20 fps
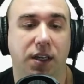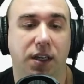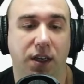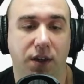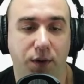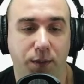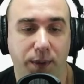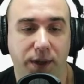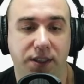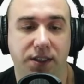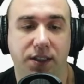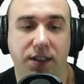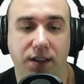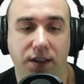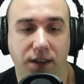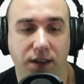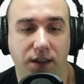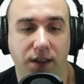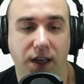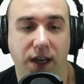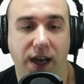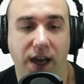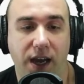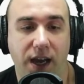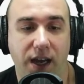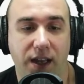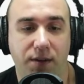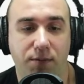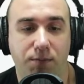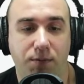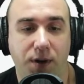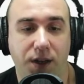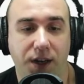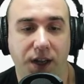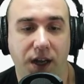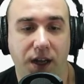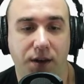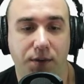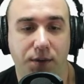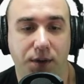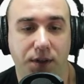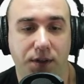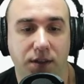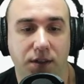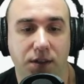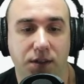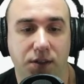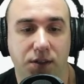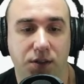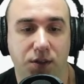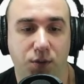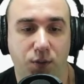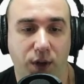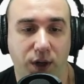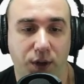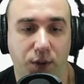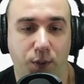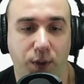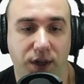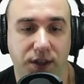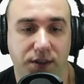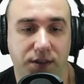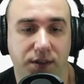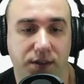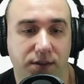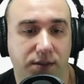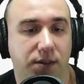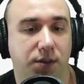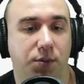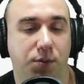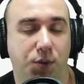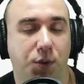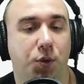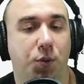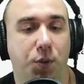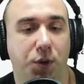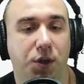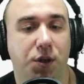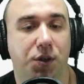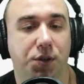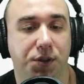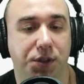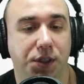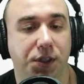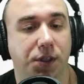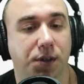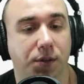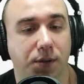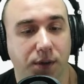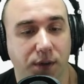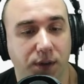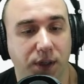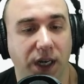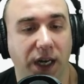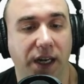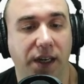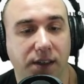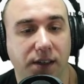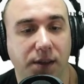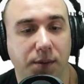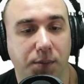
We'll basically add 100 squared ones. So we'll continue. Okay.